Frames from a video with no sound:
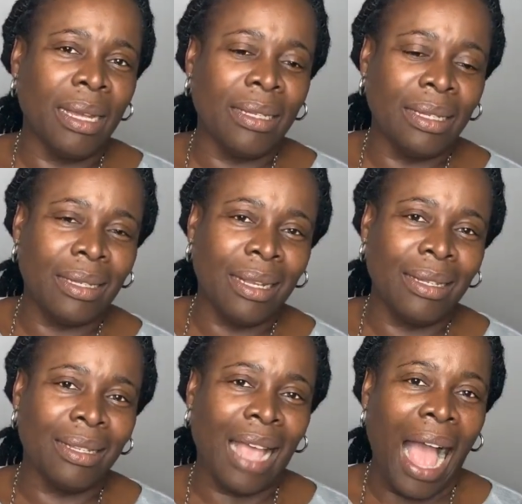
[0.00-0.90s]
man, this
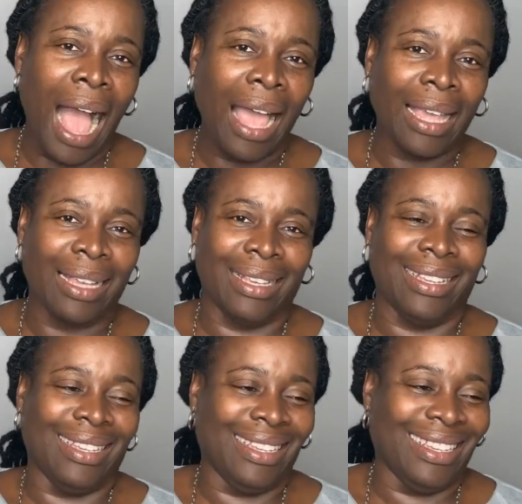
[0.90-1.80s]
lady is high.
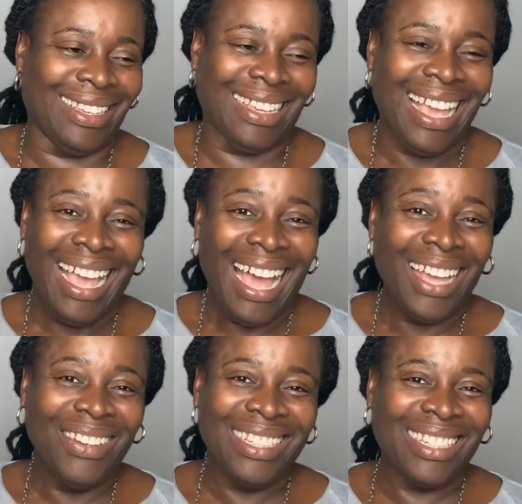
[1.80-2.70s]

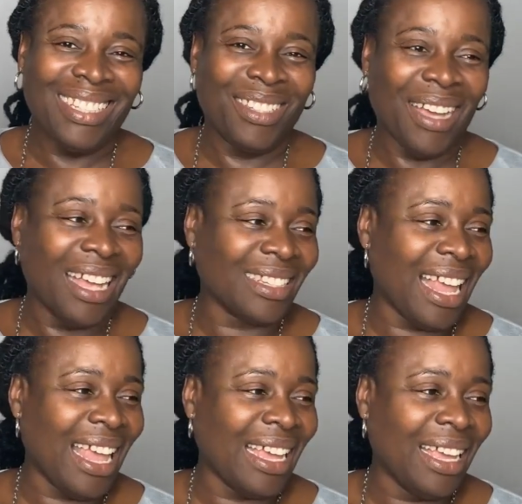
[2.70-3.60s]
I'm listening to her, I
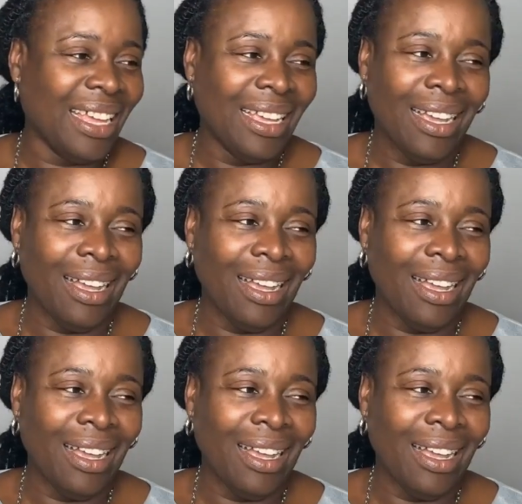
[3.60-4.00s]
was like,